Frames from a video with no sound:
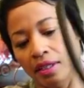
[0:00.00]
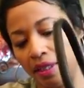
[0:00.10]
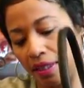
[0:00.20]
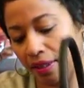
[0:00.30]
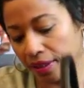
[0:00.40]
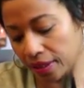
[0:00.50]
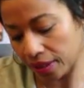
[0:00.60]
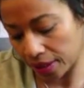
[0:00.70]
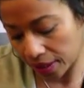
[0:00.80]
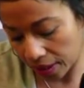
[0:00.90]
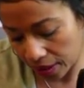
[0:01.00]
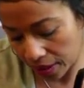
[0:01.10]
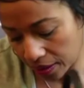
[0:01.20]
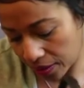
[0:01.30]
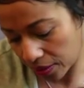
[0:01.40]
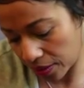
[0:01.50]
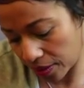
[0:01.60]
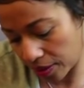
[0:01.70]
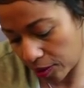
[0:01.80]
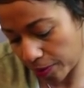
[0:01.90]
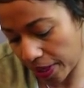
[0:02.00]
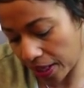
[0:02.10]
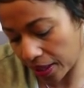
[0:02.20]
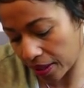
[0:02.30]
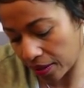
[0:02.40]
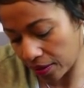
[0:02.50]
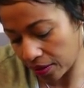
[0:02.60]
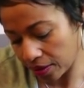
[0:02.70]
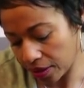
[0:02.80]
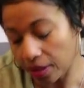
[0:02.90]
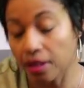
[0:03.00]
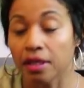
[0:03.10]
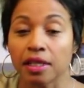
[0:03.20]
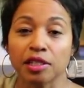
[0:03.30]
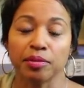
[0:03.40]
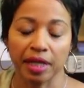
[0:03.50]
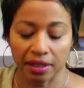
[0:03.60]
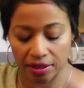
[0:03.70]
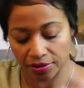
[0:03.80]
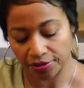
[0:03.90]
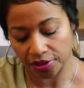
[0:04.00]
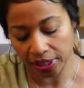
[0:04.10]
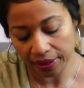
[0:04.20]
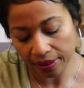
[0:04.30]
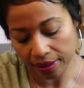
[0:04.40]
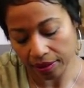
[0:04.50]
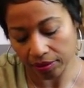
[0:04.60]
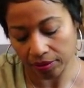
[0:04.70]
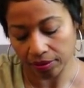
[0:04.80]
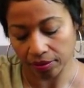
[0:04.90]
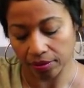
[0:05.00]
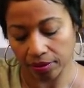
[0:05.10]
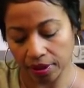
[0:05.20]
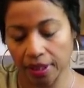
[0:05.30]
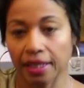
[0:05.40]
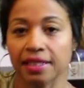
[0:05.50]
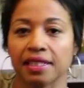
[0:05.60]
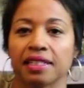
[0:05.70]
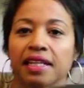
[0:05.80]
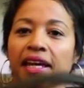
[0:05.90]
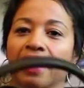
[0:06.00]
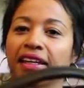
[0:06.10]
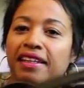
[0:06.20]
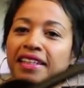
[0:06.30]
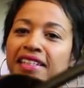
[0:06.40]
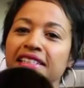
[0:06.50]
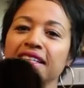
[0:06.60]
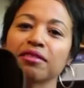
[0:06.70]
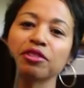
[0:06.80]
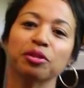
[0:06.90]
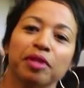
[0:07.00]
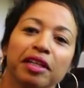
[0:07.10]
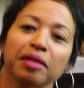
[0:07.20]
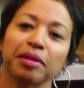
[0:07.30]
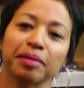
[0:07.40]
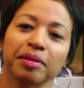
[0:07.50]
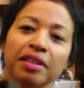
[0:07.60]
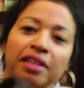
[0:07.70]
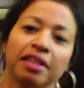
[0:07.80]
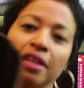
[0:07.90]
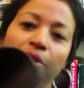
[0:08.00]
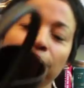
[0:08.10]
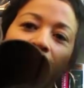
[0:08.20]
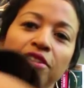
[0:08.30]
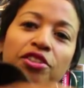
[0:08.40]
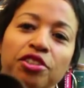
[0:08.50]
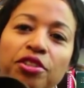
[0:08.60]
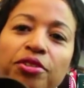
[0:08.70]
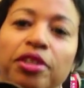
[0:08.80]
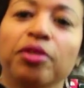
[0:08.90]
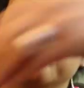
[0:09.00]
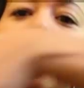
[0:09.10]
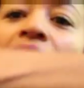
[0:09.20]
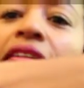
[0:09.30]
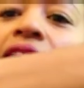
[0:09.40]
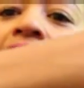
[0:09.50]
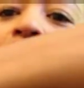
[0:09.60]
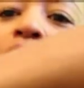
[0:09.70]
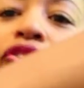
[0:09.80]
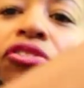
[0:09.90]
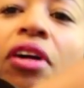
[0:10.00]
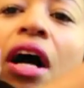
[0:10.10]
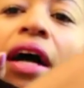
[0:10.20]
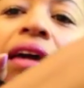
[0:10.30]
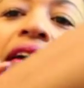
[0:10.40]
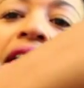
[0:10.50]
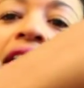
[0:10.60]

And let's see. So this bag is made in France. It has the tag in the inside, which I'm not going to be able, I don't think, show you, but I will try.